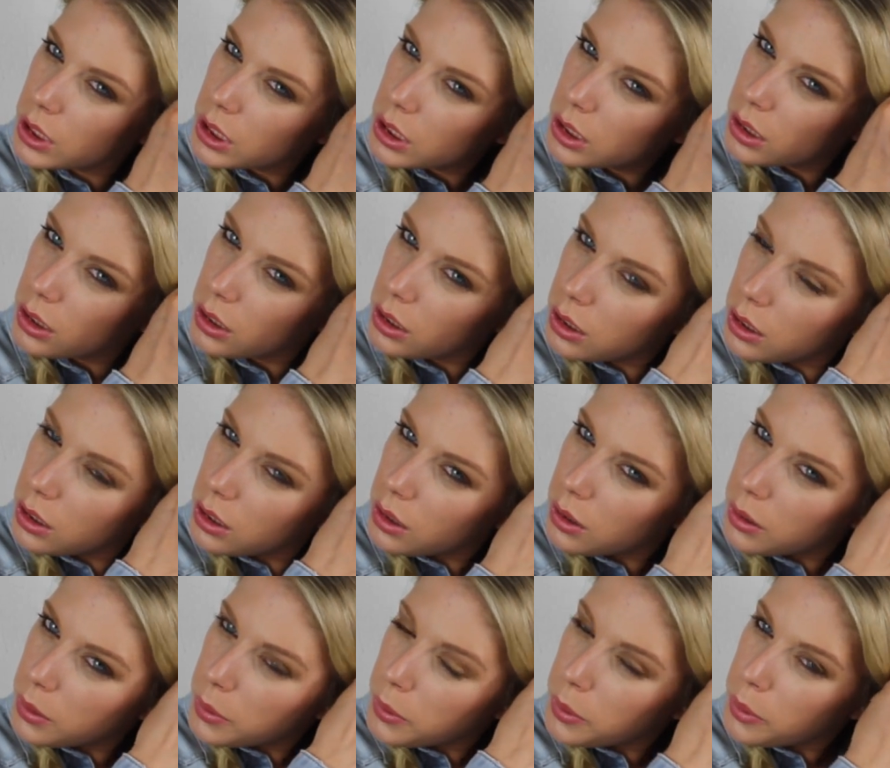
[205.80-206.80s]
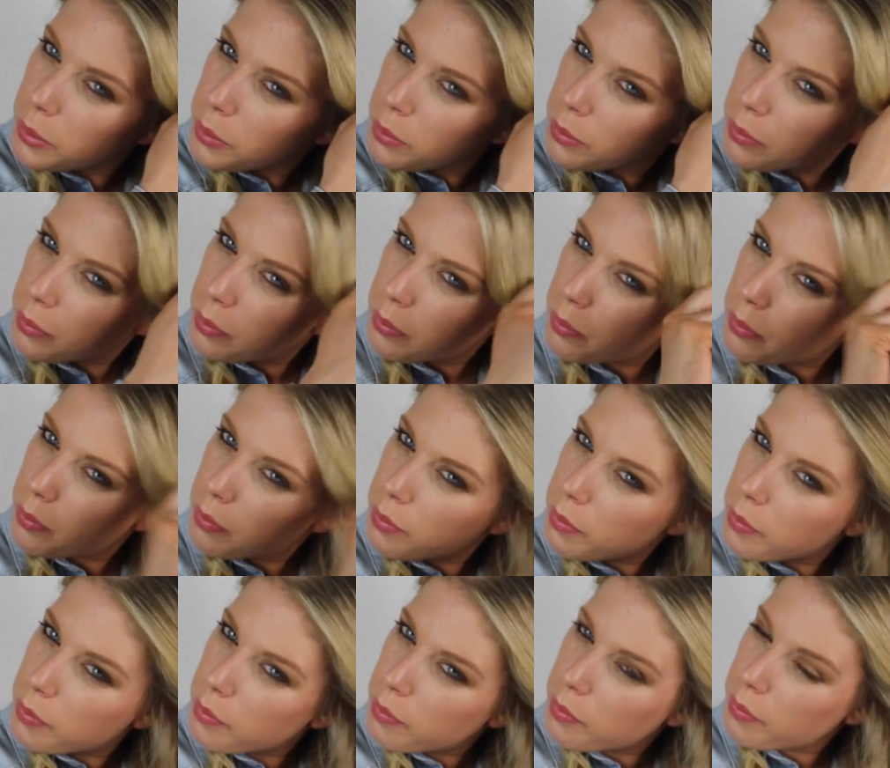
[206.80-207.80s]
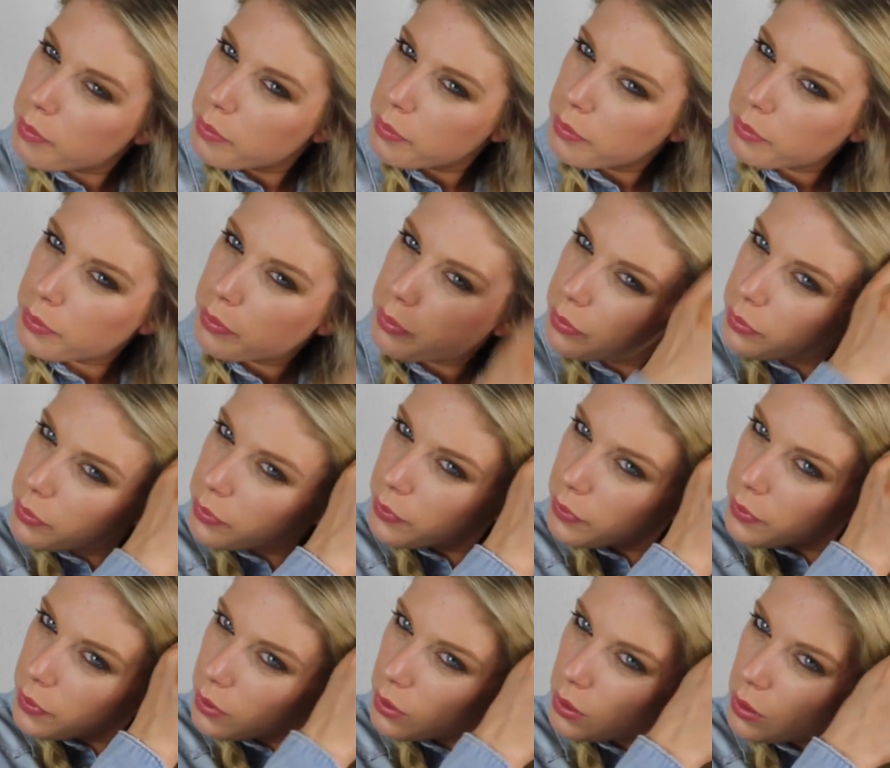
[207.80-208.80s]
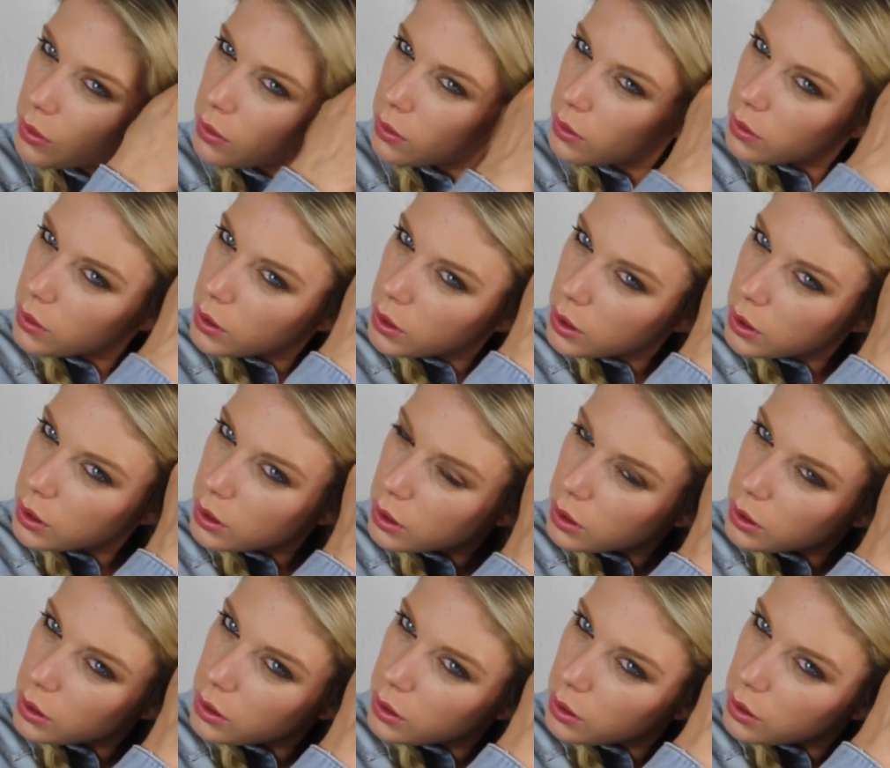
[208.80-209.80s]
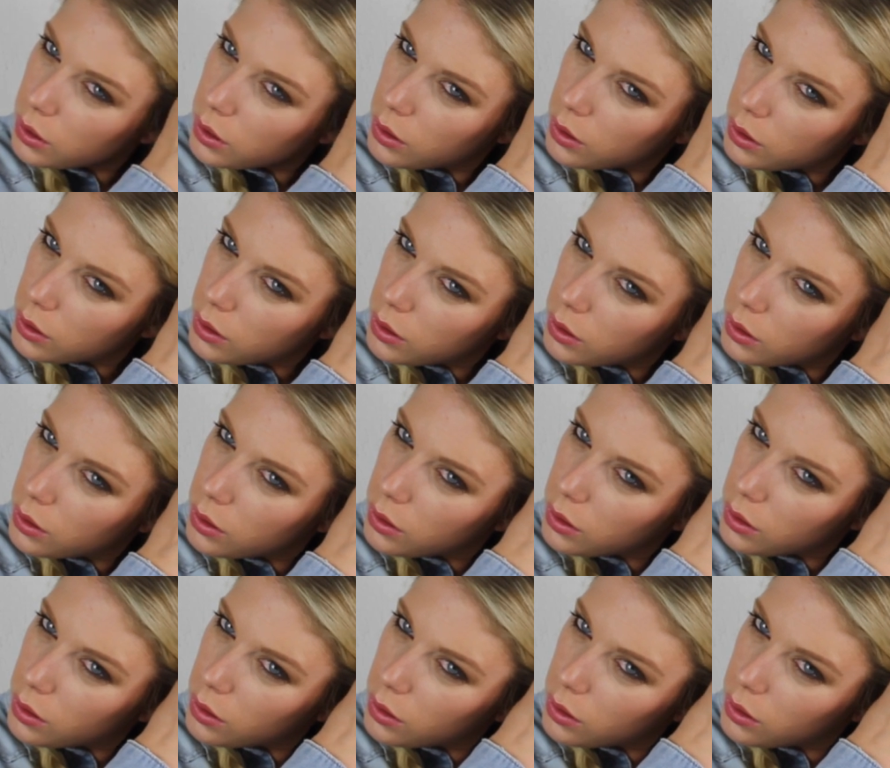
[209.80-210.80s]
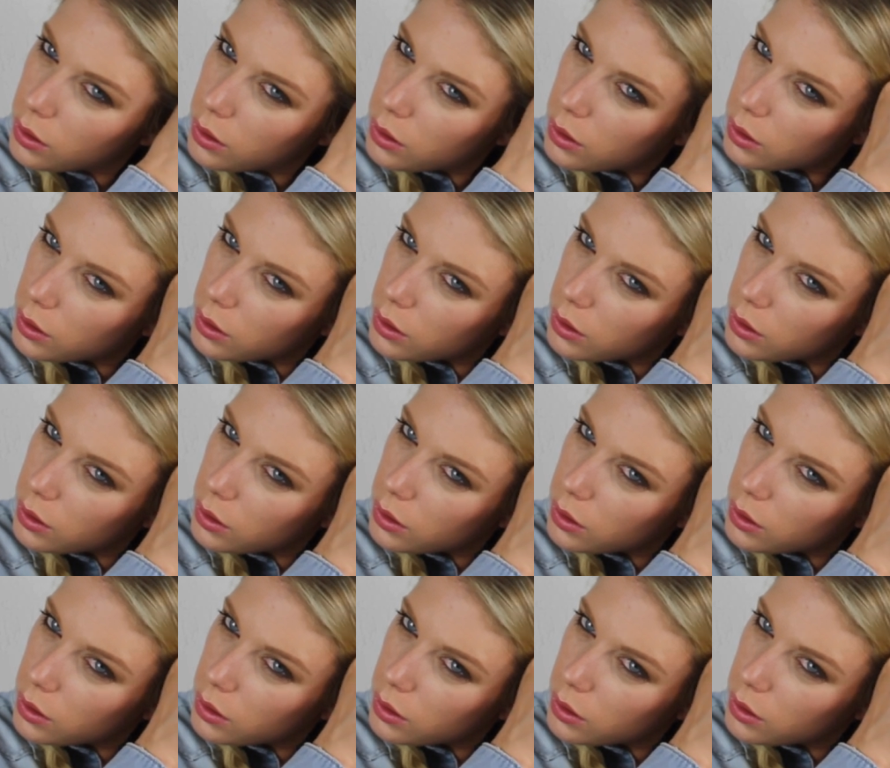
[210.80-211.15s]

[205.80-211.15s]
(no one is talking)